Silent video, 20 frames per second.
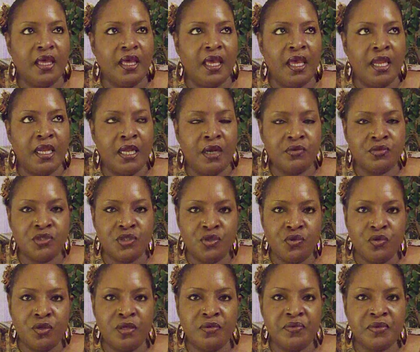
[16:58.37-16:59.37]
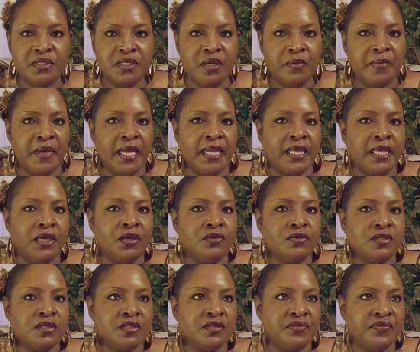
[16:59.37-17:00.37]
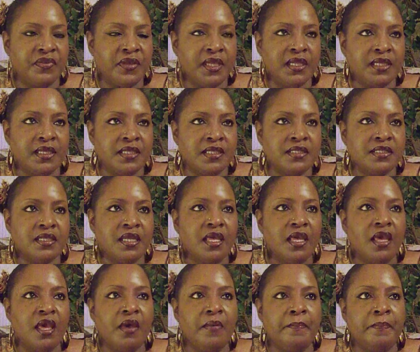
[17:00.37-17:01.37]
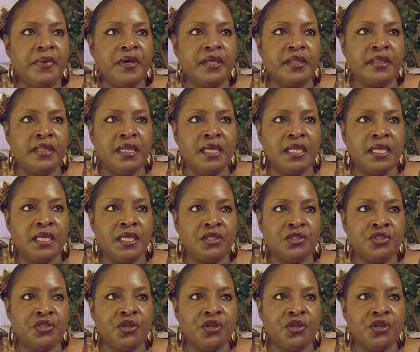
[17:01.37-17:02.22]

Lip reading: and I was doing it for somebody else's feelings, but then in